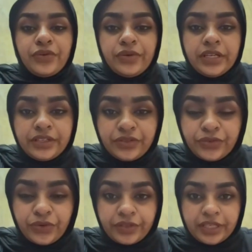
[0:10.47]
good day
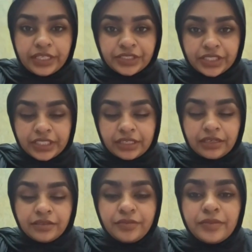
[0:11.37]
to Dr.
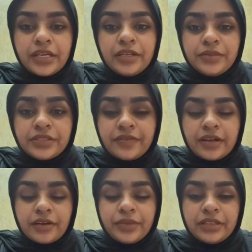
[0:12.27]
Angelina. My name is
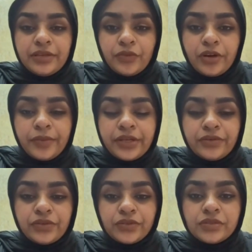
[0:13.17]
Farah binti Muhammad
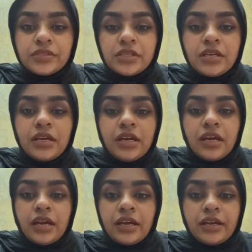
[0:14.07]
Yunus
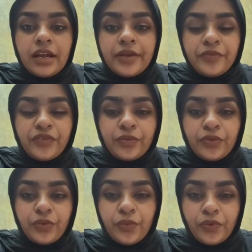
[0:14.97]
and I'm
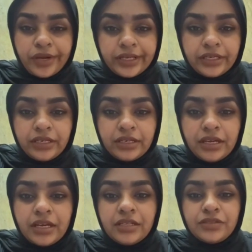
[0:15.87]
from Group
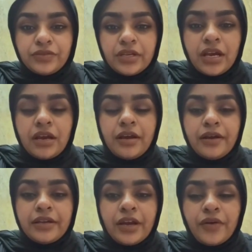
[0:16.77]
1. Today,
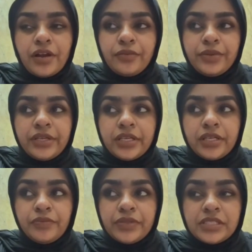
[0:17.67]
now I'll
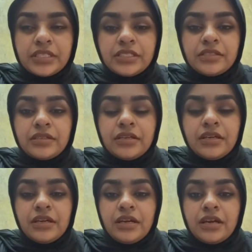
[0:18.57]
be presenting
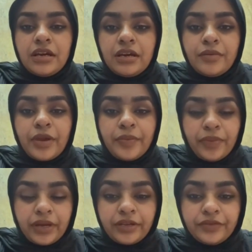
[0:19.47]
my
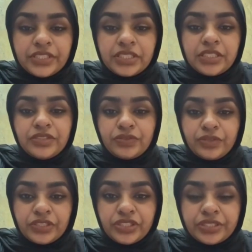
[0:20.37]
part, which is
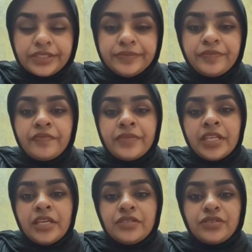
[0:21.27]
introduction.
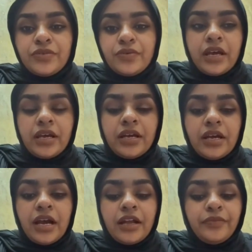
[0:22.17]
So
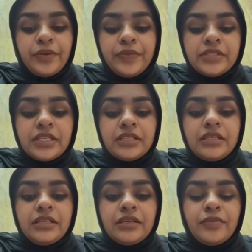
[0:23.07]
I'll be
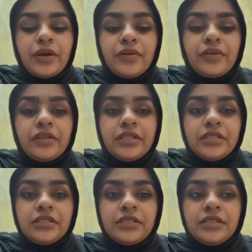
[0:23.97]
presenting about
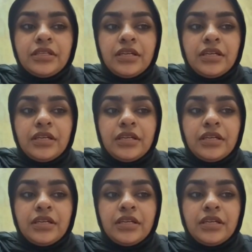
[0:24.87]
the